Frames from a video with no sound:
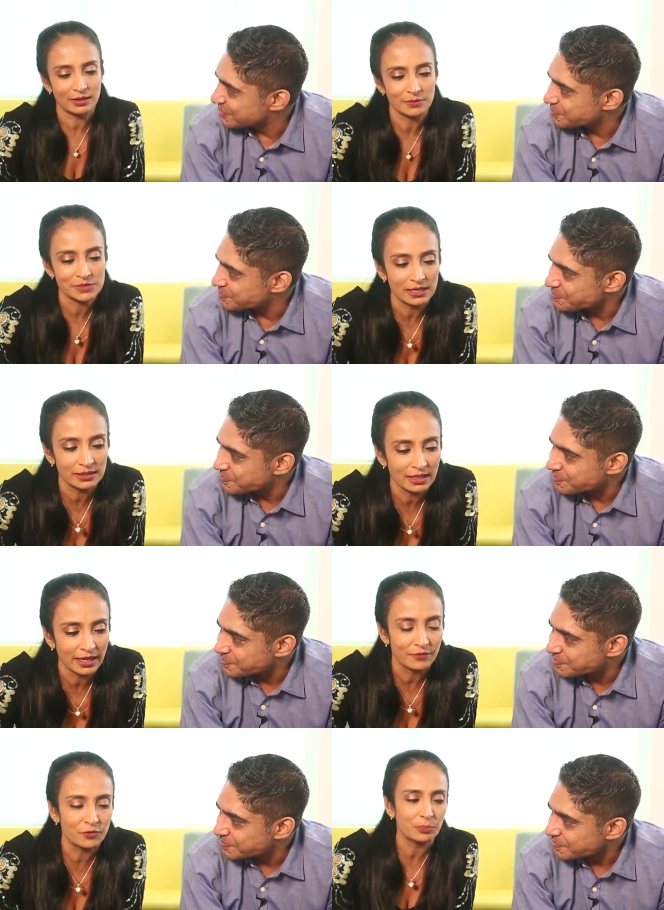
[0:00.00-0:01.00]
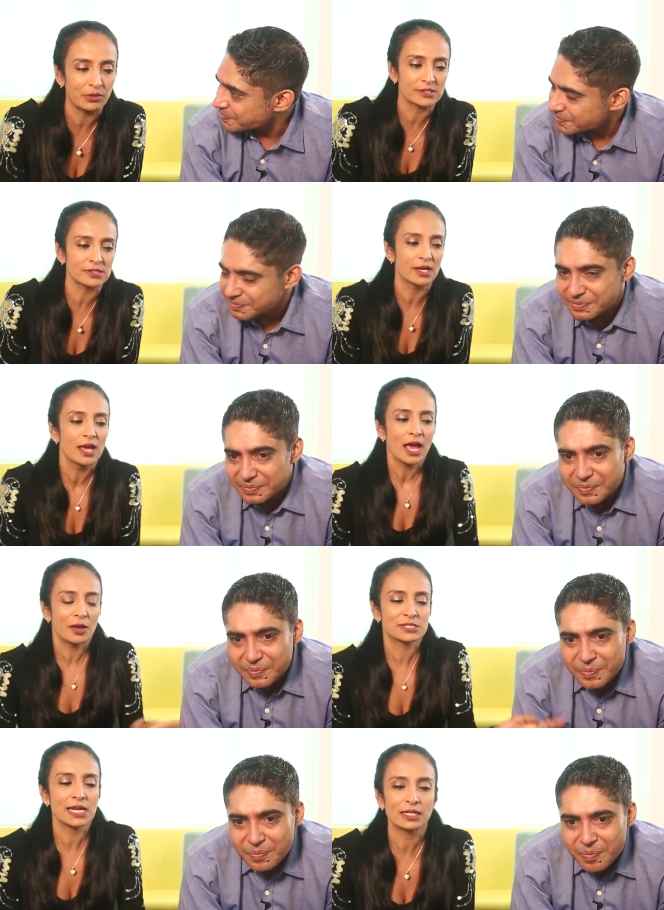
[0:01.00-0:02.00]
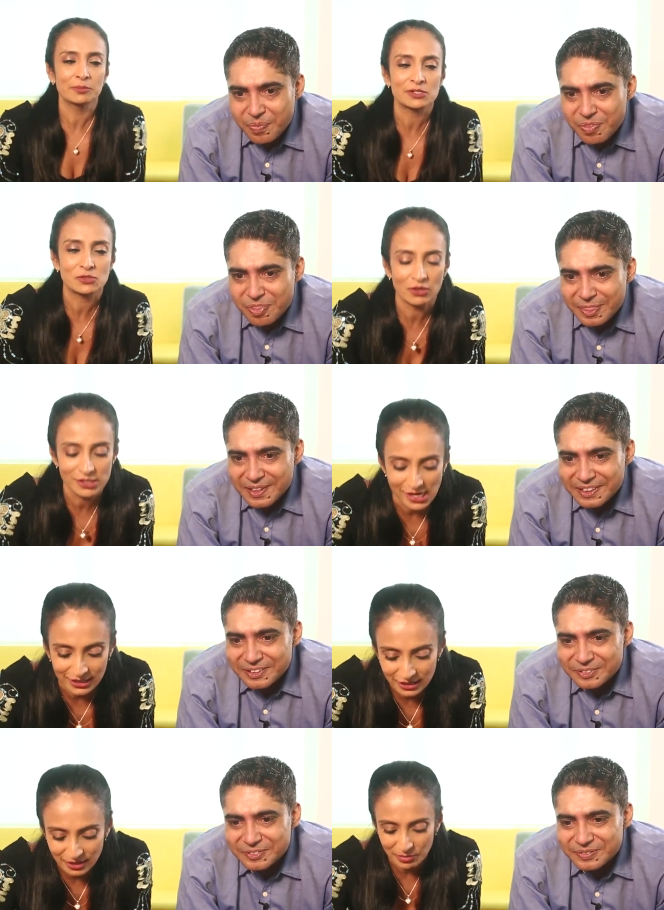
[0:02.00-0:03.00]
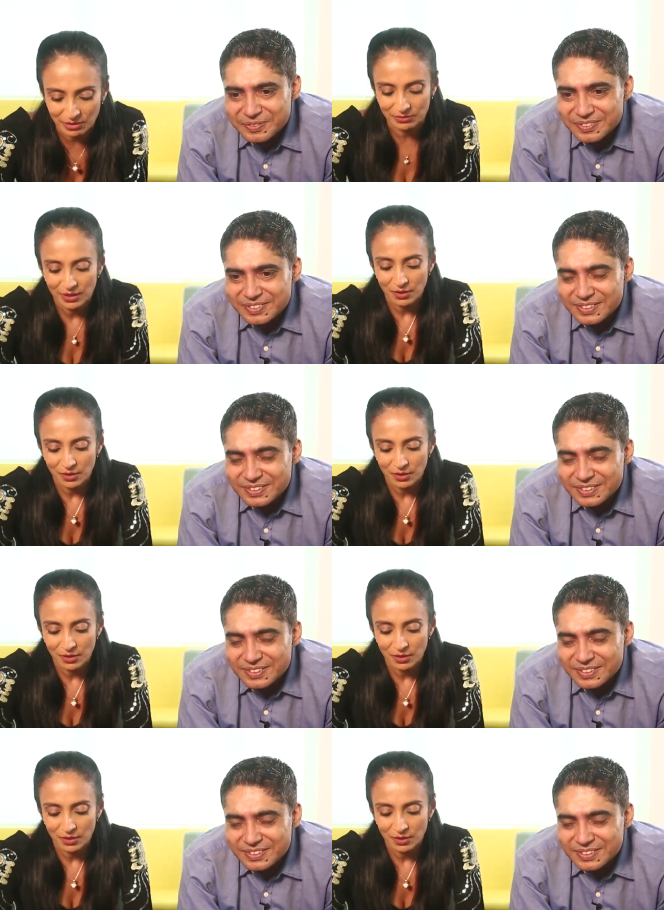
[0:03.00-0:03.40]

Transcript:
Speaker 1: every person, I was telling him a story, Jackie, about